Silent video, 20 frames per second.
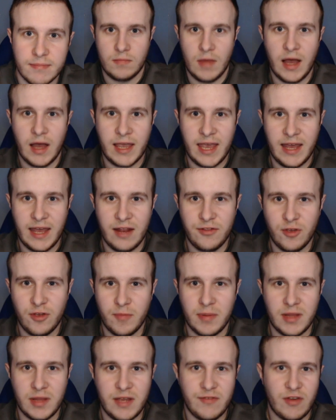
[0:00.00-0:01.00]
Again, I do
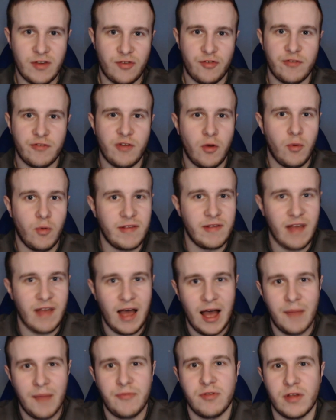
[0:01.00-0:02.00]
believe this result was
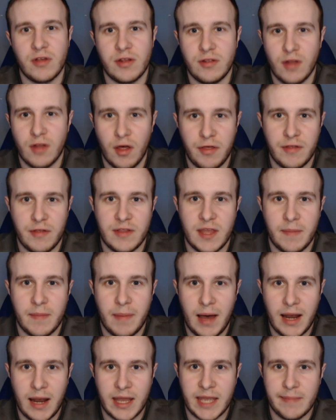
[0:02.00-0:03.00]
absolutely nothing to
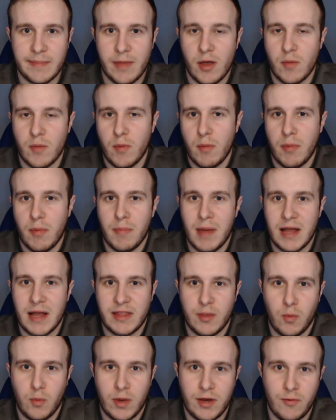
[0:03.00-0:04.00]
panic about and we'll be back
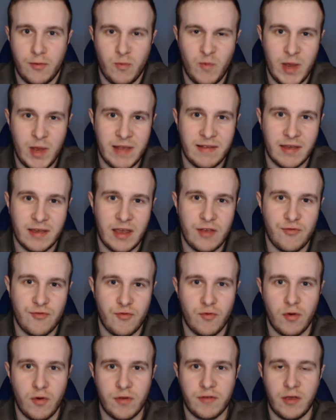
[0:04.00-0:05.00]
to winning ways against
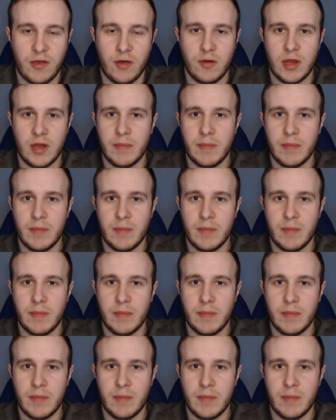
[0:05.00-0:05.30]
Ross County.